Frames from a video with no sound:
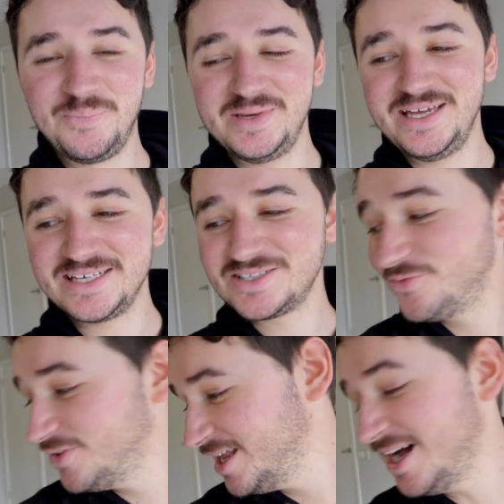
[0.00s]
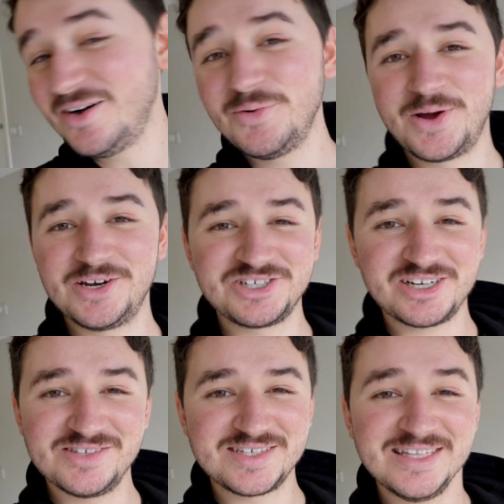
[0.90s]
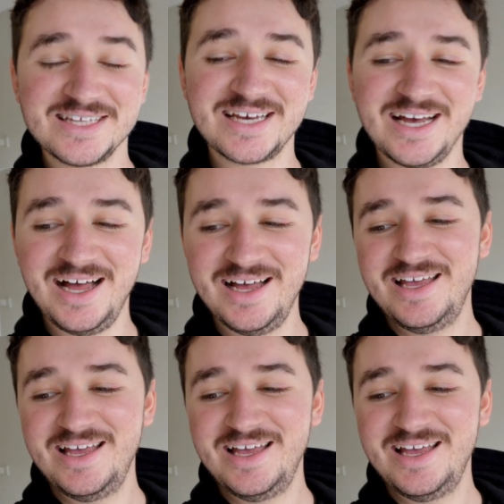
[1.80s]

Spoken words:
But yes, for now we're going to chuck this in the car. I